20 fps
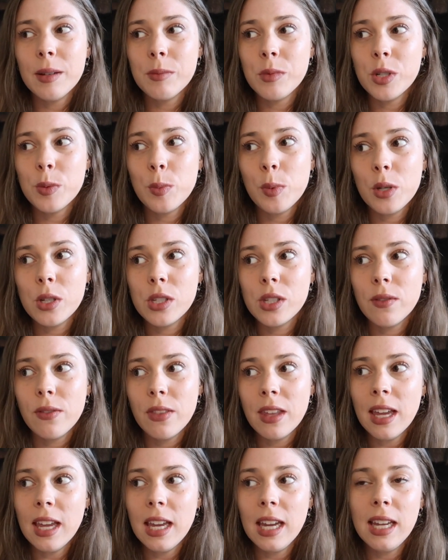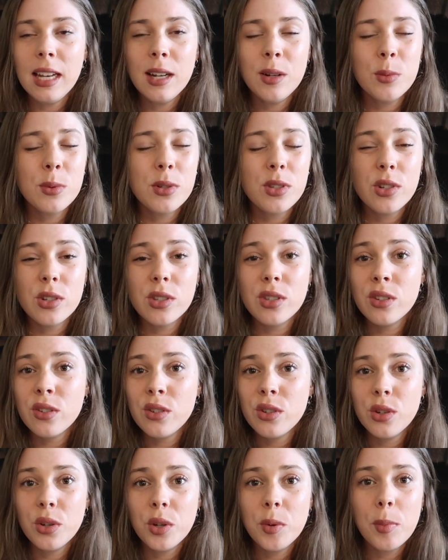just because of the heat. It was
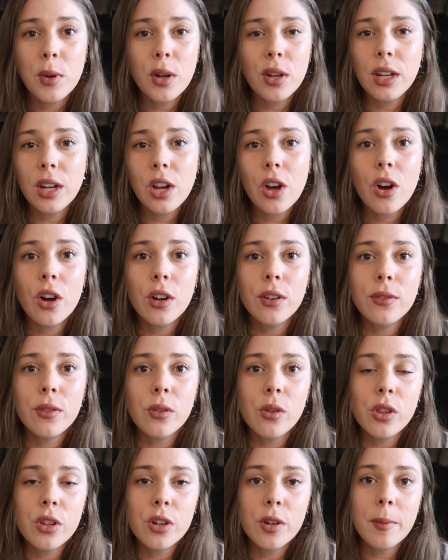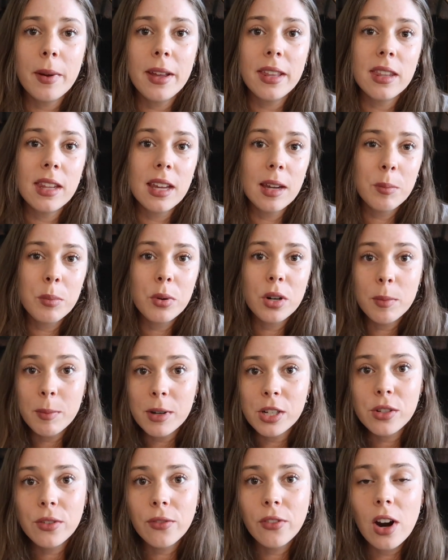just too burning hot for them, and they pretty
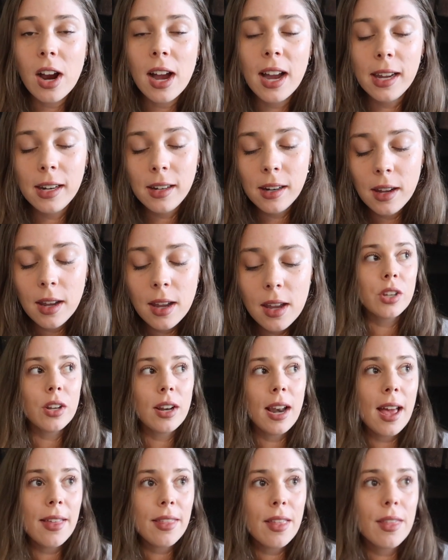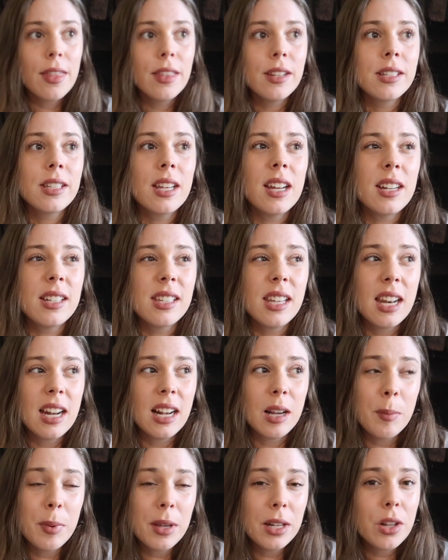much fried. So now that the sun is
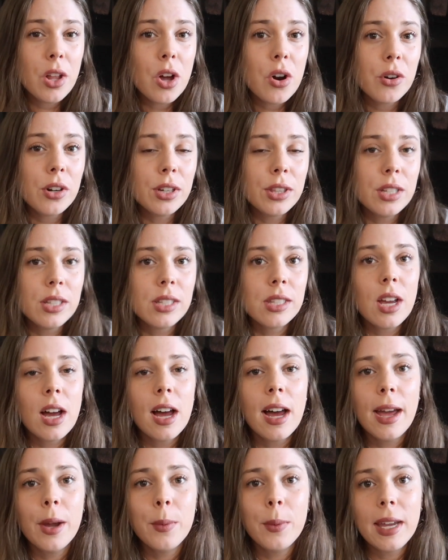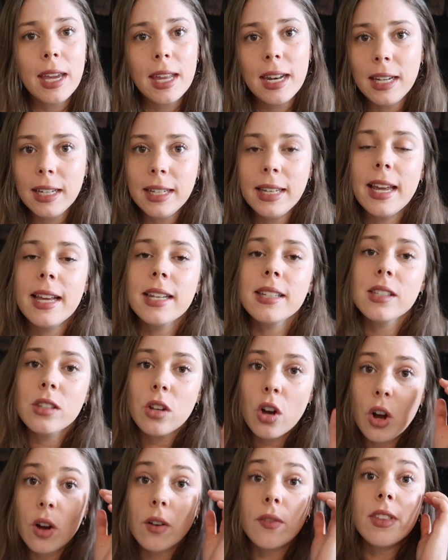getting a bit lower in the sky, we're getting less
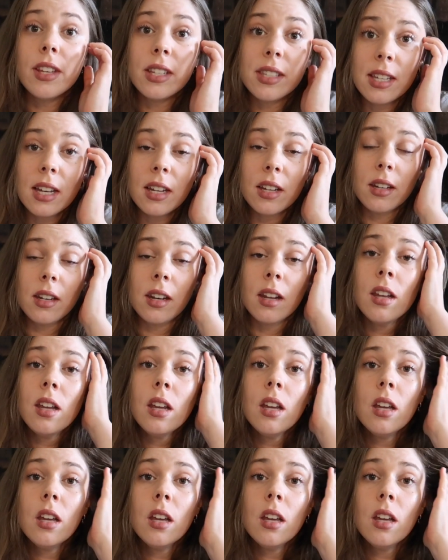of the sun